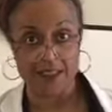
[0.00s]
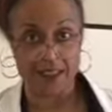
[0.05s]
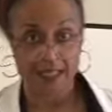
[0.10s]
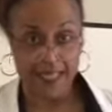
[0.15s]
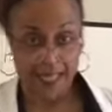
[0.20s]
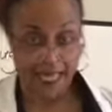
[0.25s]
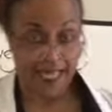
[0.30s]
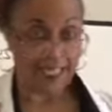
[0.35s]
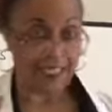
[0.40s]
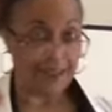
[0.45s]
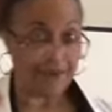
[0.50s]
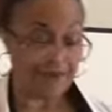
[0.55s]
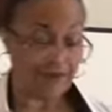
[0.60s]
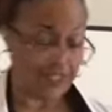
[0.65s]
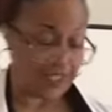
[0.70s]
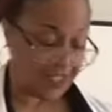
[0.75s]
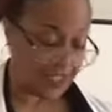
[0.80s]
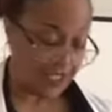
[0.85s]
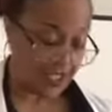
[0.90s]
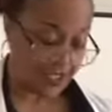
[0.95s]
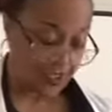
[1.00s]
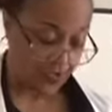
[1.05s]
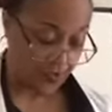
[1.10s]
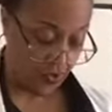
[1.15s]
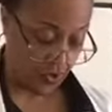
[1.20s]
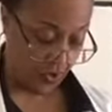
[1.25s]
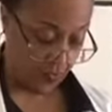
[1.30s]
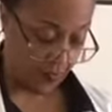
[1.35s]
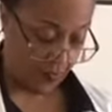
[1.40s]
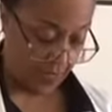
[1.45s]
That division is
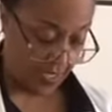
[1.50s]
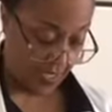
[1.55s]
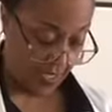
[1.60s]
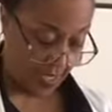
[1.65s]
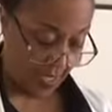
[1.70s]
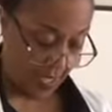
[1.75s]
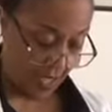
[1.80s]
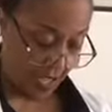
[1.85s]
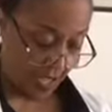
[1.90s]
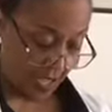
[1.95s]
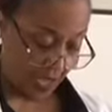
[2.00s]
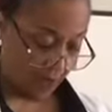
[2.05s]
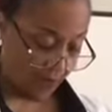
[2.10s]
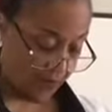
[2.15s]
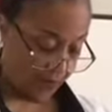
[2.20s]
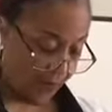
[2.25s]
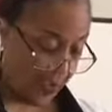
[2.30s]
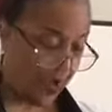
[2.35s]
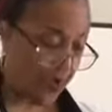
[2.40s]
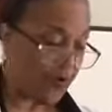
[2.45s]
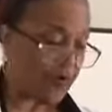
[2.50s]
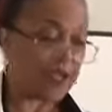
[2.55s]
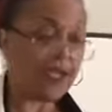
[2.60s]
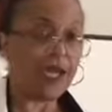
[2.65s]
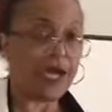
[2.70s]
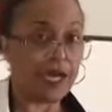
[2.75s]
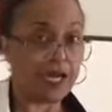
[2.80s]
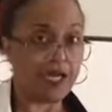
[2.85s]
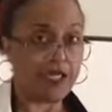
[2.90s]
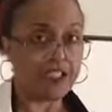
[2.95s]
going to be
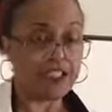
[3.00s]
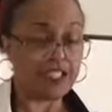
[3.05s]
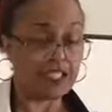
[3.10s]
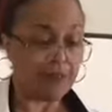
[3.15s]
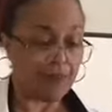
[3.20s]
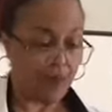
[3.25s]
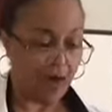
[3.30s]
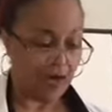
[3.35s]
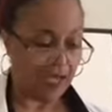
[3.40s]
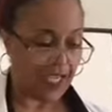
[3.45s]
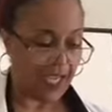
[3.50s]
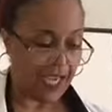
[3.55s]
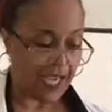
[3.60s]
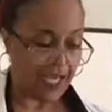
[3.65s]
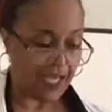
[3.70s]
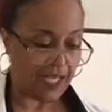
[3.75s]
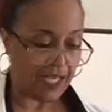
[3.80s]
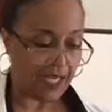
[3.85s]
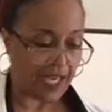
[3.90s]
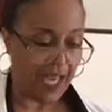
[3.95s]
very demarcated,